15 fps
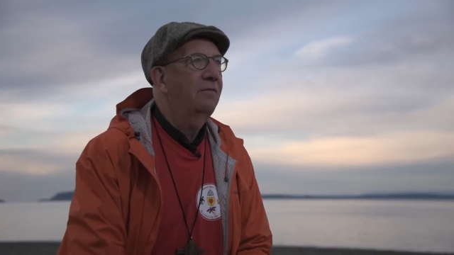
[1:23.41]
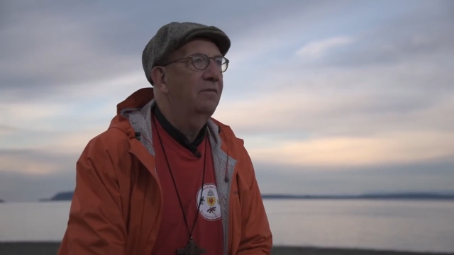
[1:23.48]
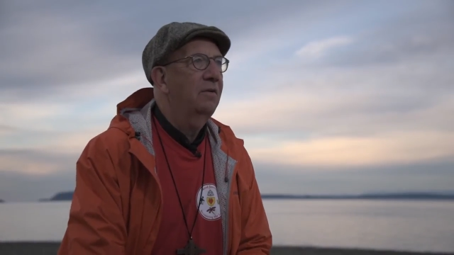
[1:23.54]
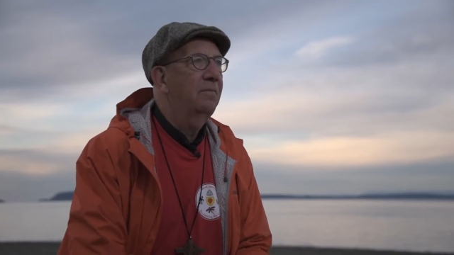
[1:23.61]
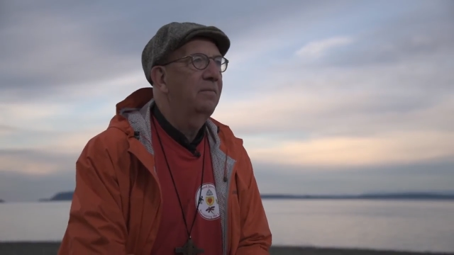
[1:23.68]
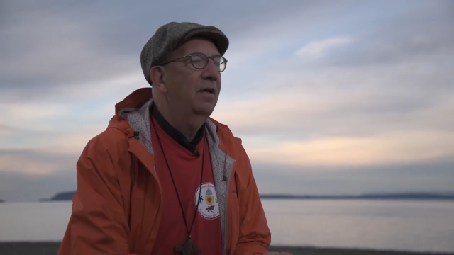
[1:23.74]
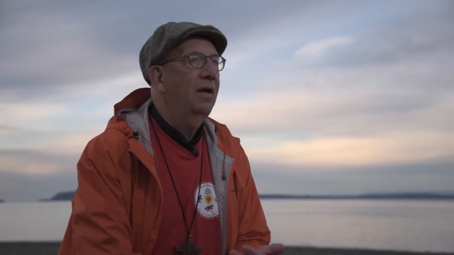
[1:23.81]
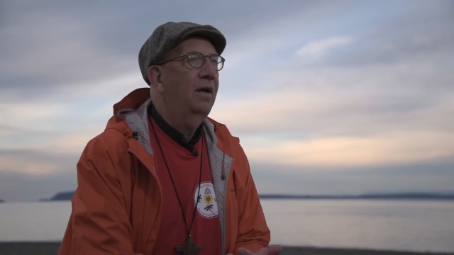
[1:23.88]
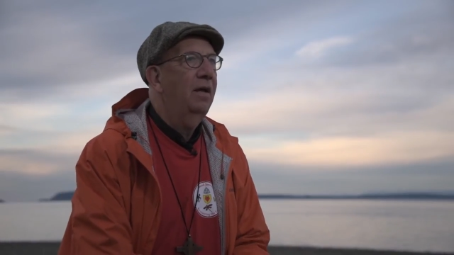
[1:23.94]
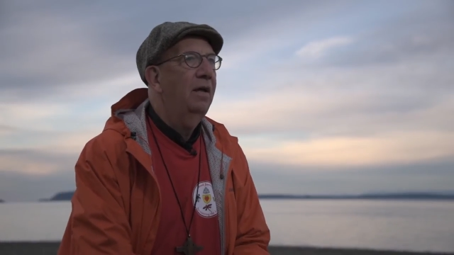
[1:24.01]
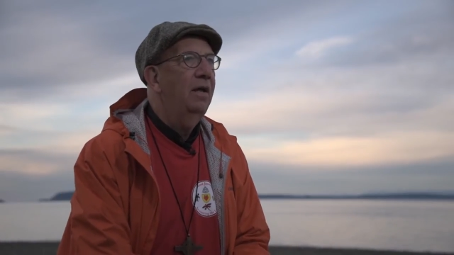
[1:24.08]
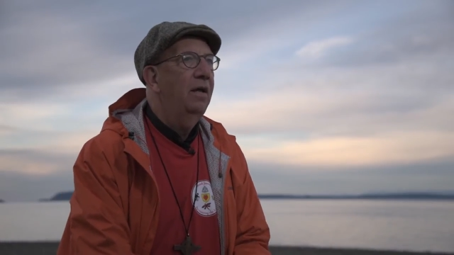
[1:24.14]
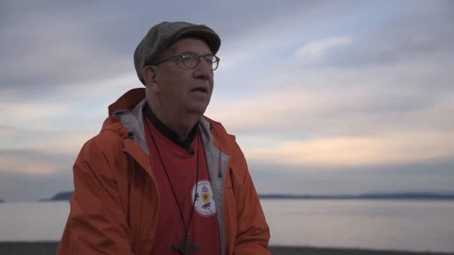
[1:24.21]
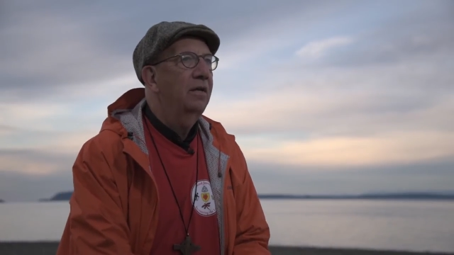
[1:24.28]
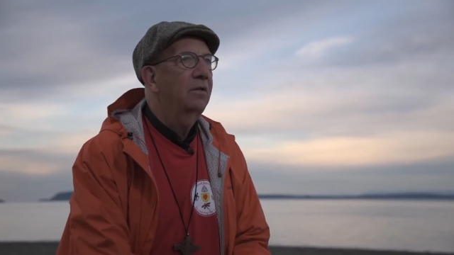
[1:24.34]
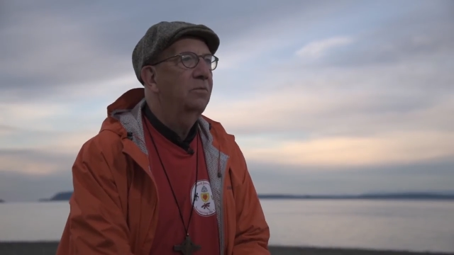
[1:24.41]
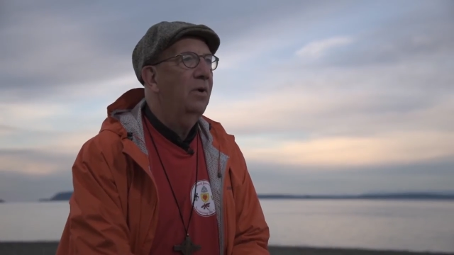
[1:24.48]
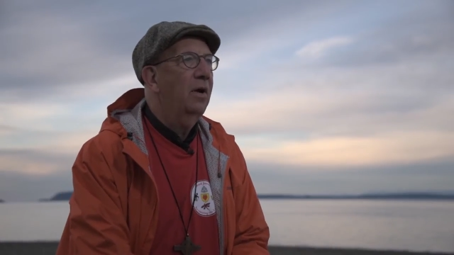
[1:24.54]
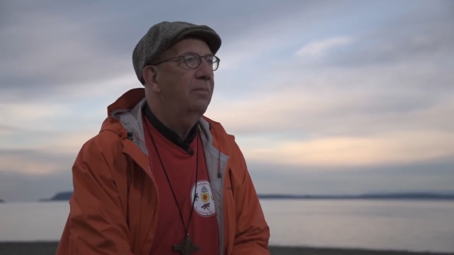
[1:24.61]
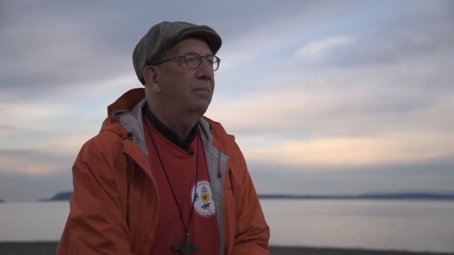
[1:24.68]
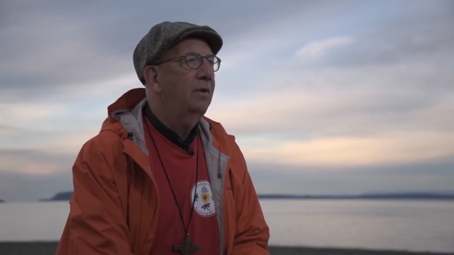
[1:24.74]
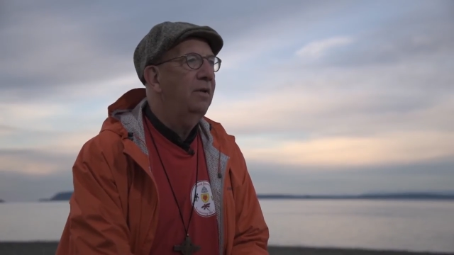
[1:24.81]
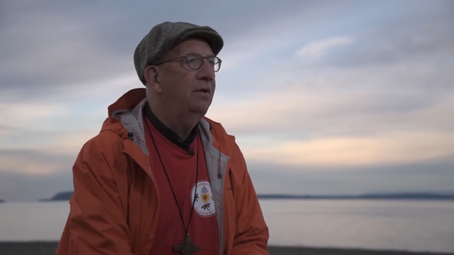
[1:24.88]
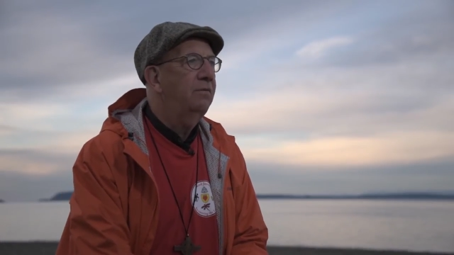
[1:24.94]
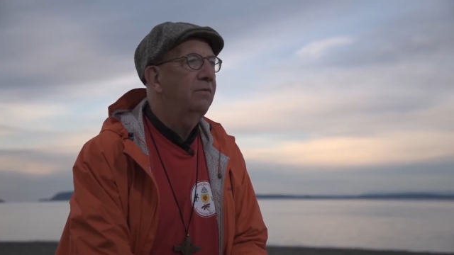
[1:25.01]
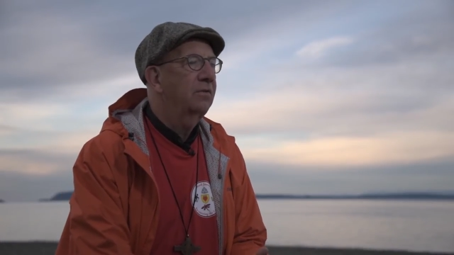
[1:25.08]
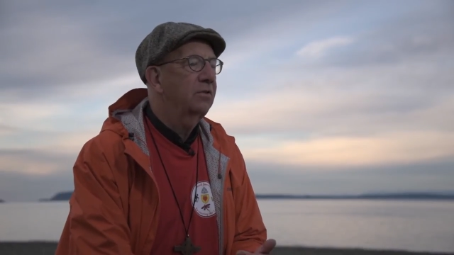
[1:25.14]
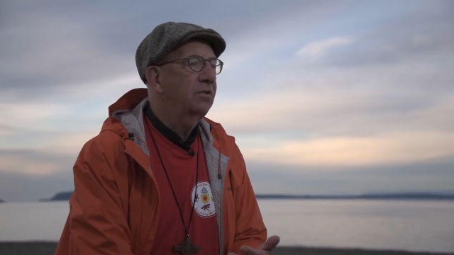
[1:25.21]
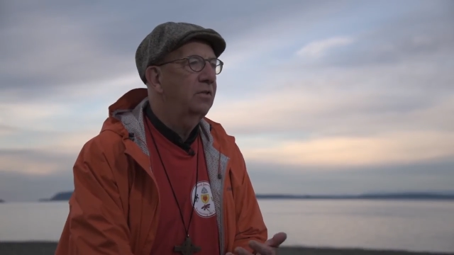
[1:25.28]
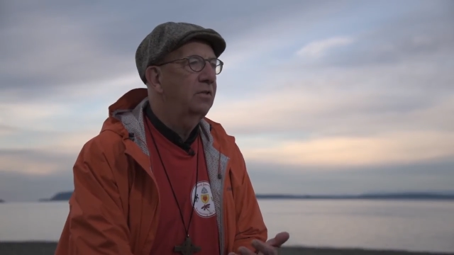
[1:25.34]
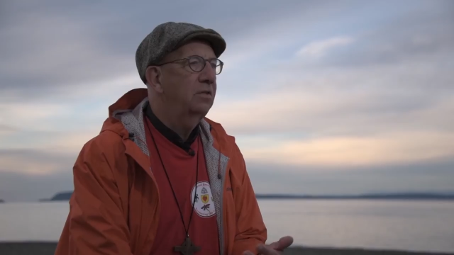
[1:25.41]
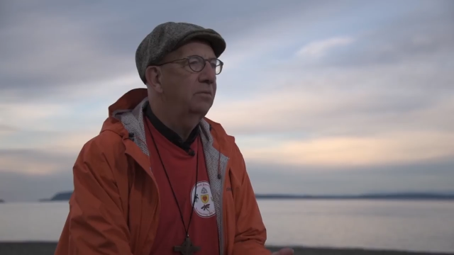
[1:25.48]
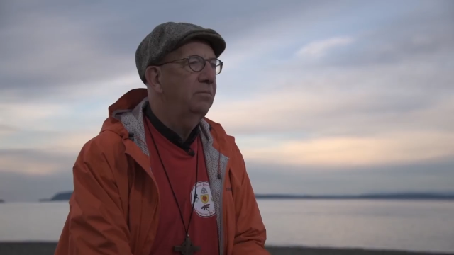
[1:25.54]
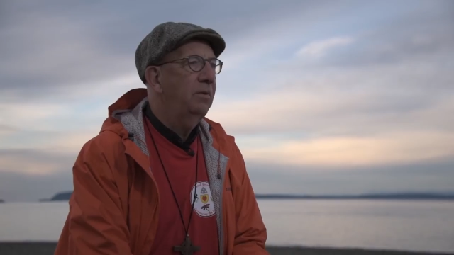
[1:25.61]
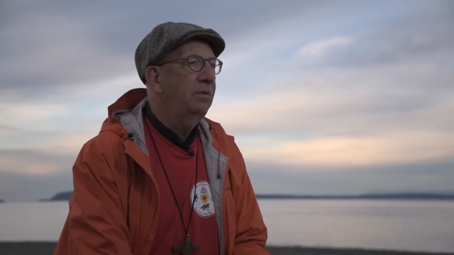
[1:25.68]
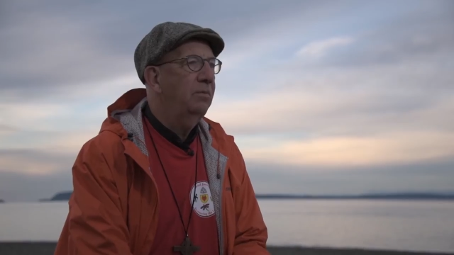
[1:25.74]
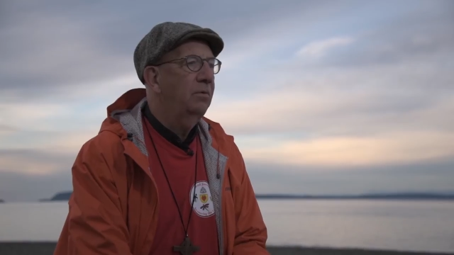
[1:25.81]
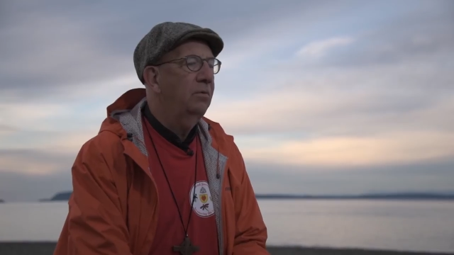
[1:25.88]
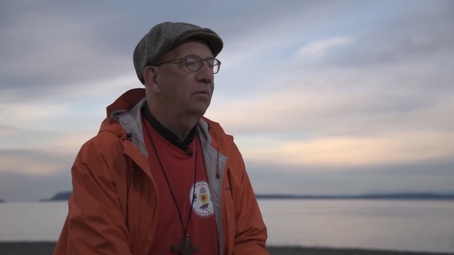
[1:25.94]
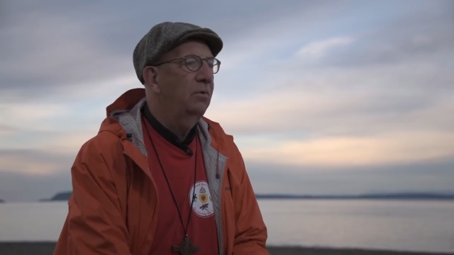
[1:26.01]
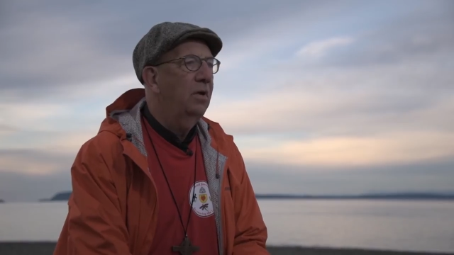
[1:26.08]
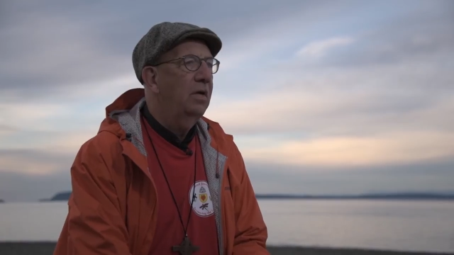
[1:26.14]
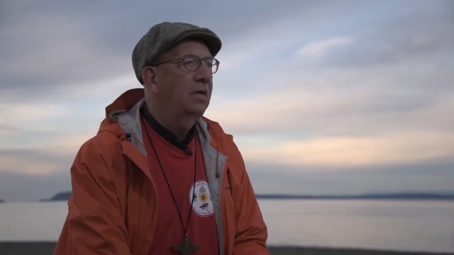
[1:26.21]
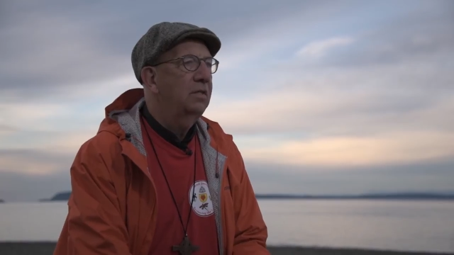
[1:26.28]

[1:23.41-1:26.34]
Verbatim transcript: from that is what I believe First Nations people